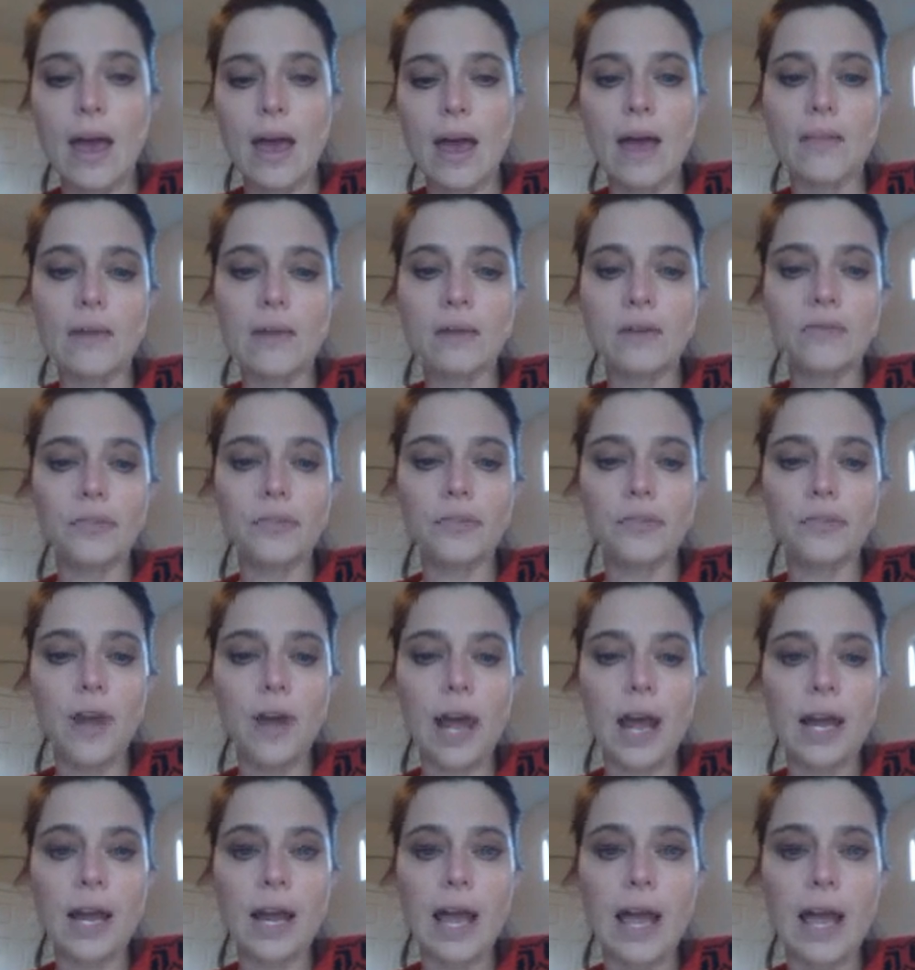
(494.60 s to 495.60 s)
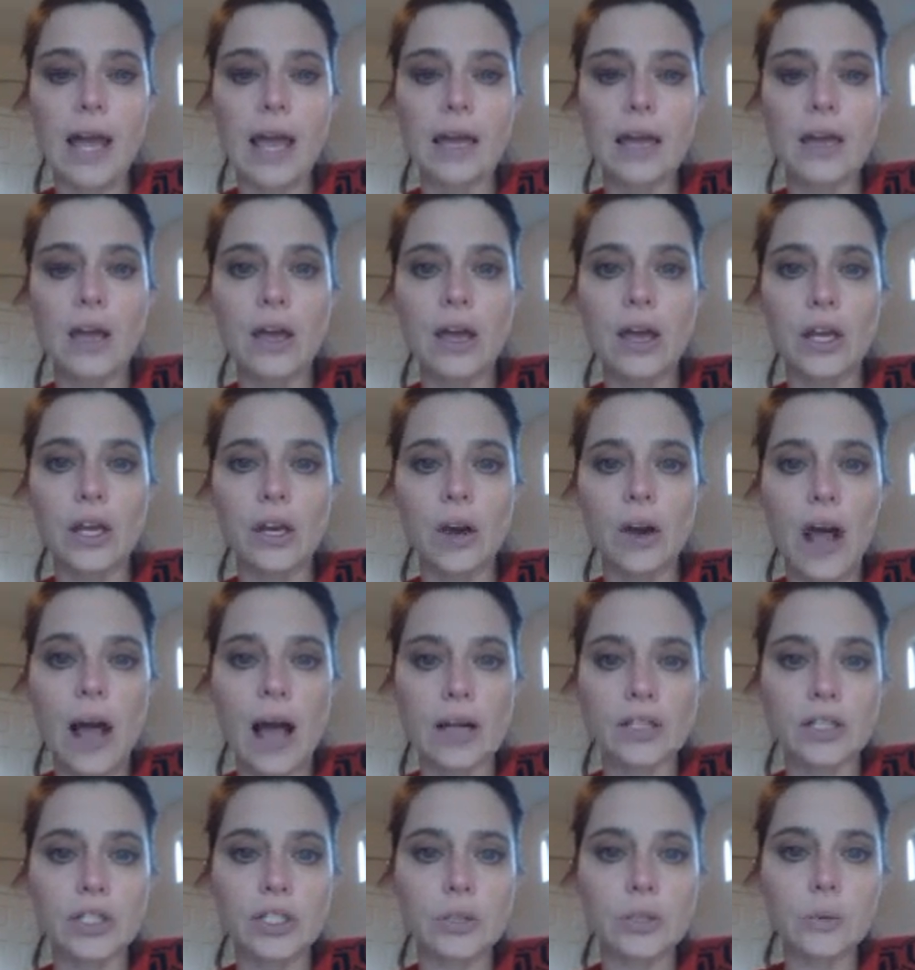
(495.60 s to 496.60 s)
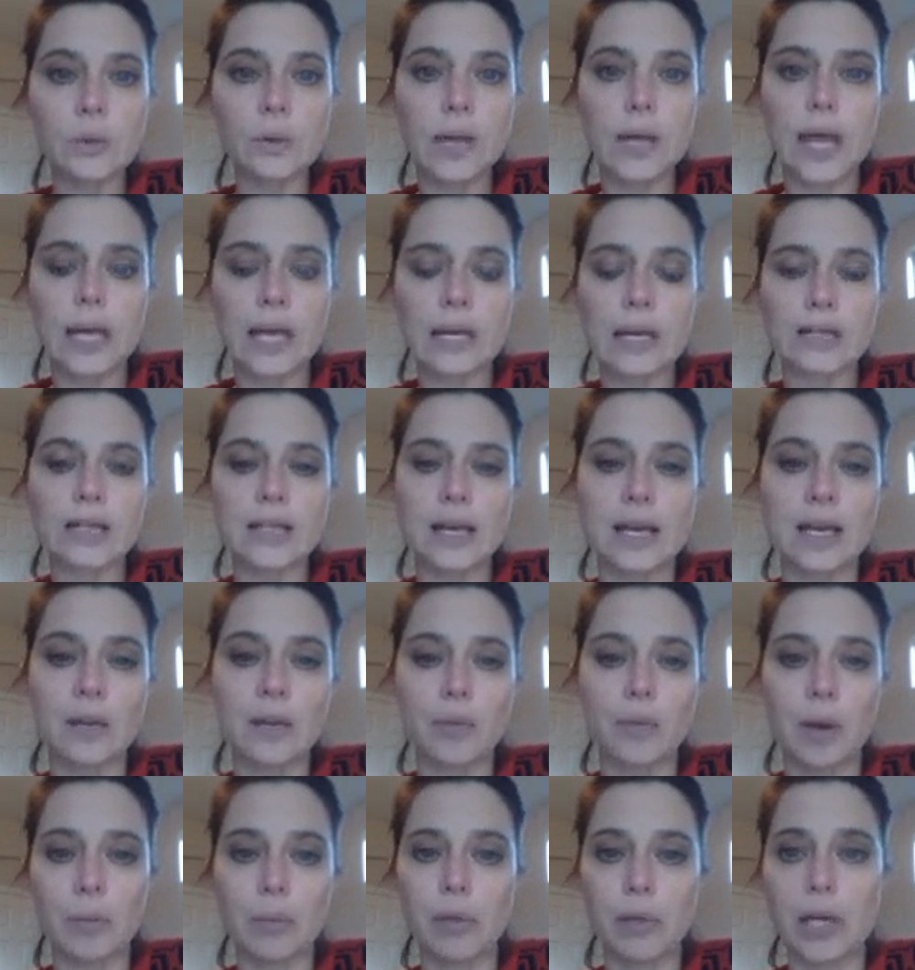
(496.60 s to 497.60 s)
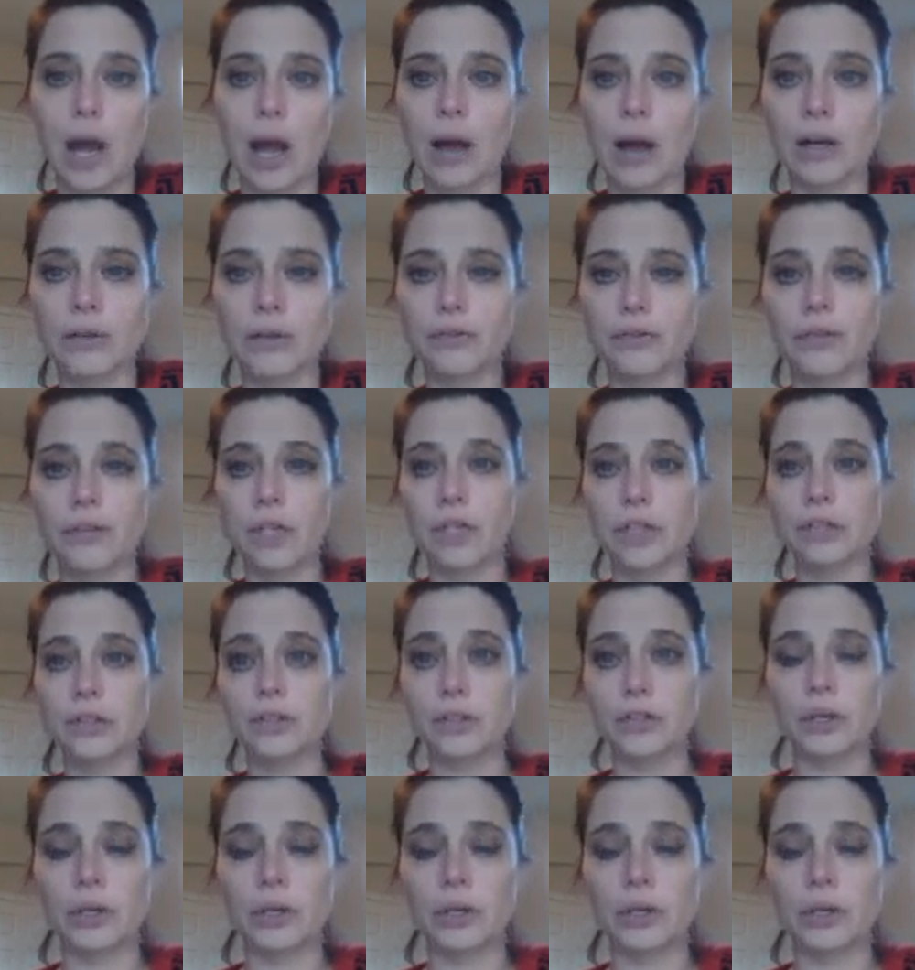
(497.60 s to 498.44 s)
and then Friday, your actual annotated bibliography is